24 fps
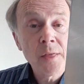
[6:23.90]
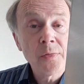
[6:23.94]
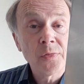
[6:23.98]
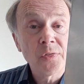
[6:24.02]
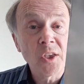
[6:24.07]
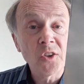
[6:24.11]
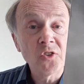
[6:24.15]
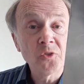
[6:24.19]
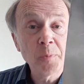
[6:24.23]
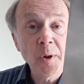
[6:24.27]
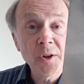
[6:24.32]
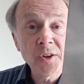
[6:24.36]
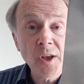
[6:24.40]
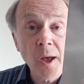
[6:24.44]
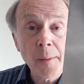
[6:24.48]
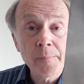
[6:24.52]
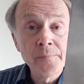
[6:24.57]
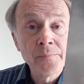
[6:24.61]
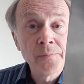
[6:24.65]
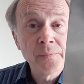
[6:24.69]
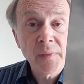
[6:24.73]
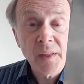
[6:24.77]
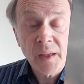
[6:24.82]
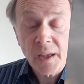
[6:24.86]
They split up
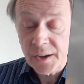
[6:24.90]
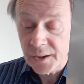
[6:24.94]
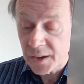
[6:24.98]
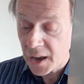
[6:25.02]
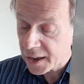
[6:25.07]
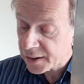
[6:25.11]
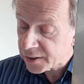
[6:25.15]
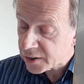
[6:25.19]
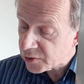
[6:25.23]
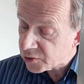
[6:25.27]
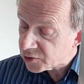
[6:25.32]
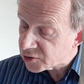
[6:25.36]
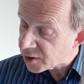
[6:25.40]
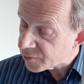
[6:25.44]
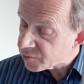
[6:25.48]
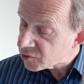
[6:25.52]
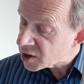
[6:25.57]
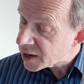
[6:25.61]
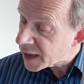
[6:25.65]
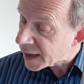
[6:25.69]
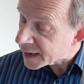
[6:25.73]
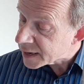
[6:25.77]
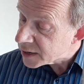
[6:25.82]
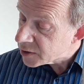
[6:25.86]
in
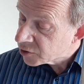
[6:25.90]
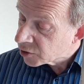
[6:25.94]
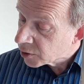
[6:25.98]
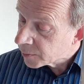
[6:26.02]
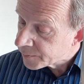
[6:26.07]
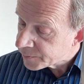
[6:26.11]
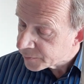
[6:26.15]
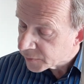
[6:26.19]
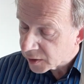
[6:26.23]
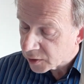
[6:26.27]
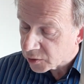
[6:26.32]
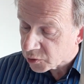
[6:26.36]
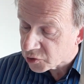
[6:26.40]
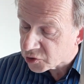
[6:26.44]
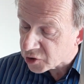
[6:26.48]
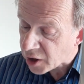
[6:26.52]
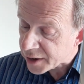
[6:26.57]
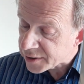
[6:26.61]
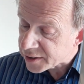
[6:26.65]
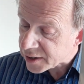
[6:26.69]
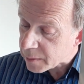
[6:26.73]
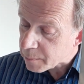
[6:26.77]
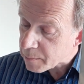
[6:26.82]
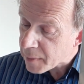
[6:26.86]
1978,
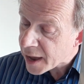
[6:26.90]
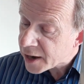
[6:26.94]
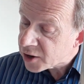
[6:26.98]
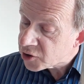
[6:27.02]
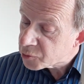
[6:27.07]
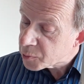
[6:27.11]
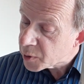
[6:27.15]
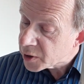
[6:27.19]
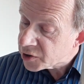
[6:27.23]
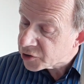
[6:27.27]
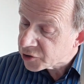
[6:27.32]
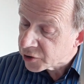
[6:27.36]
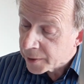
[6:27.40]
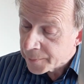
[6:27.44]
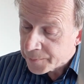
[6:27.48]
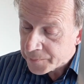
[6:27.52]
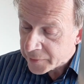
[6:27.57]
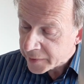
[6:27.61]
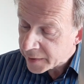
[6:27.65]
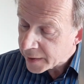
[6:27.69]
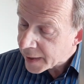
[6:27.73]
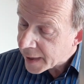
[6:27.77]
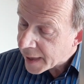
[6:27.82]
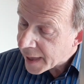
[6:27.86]
citing management
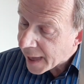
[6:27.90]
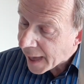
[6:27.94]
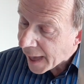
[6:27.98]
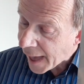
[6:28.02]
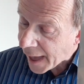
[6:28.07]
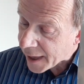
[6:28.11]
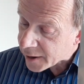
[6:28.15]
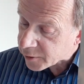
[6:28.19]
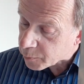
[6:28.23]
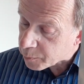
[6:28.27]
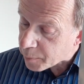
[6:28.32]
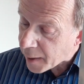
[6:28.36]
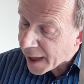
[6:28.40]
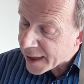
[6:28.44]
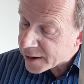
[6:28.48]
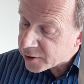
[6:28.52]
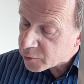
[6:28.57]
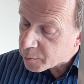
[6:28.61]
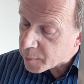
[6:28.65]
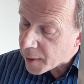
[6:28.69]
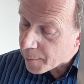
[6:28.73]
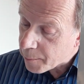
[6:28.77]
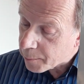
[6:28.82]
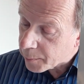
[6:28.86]
and
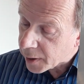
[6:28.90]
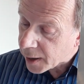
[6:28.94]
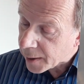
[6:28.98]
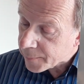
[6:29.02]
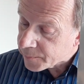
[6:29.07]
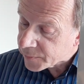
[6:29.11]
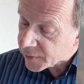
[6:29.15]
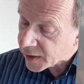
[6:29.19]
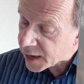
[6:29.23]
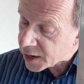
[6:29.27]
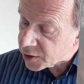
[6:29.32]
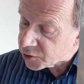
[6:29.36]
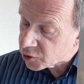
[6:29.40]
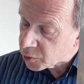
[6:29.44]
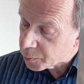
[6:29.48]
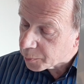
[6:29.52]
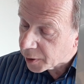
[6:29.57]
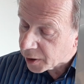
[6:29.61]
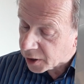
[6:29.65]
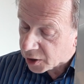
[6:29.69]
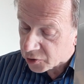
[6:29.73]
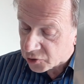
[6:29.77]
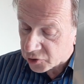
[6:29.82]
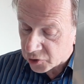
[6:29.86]
band member
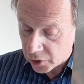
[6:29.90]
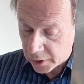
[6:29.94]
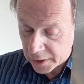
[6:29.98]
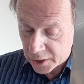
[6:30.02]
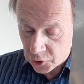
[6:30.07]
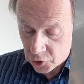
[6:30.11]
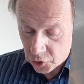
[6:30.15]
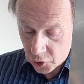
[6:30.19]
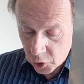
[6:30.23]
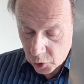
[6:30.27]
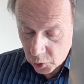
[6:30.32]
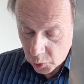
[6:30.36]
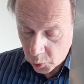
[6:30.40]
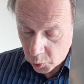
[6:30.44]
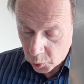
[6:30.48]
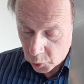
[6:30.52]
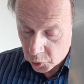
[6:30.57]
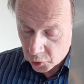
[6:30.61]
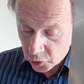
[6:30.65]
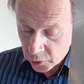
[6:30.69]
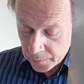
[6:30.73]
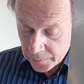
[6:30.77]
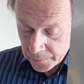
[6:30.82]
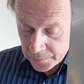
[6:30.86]
interpersonal
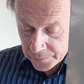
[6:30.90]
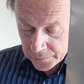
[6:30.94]
issues.